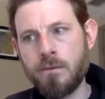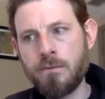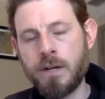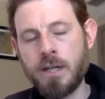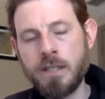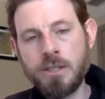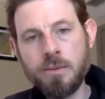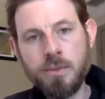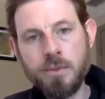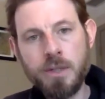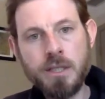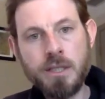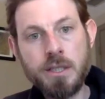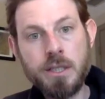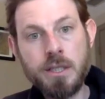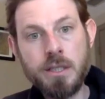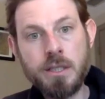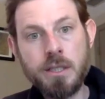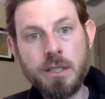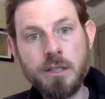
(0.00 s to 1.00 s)
find some
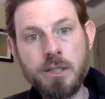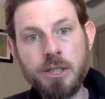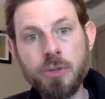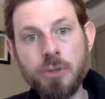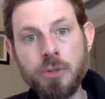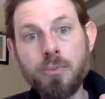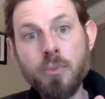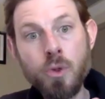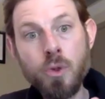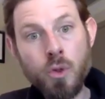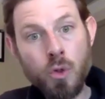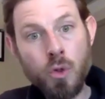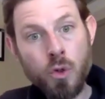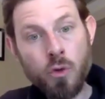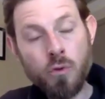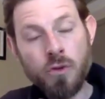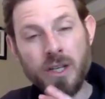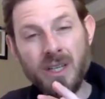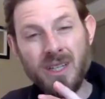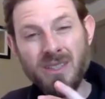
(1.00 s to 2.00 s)
consistency,
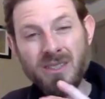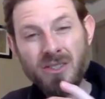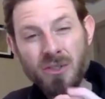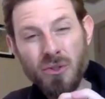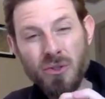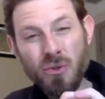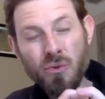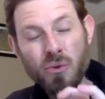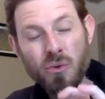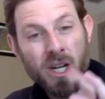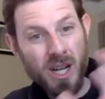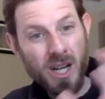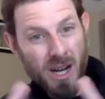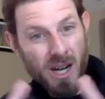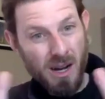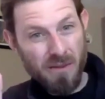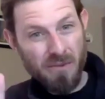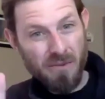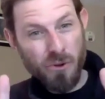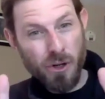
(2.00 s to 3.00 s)
move into
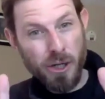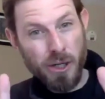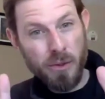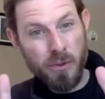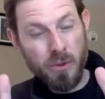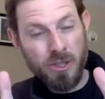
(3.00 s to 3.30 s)
recovery,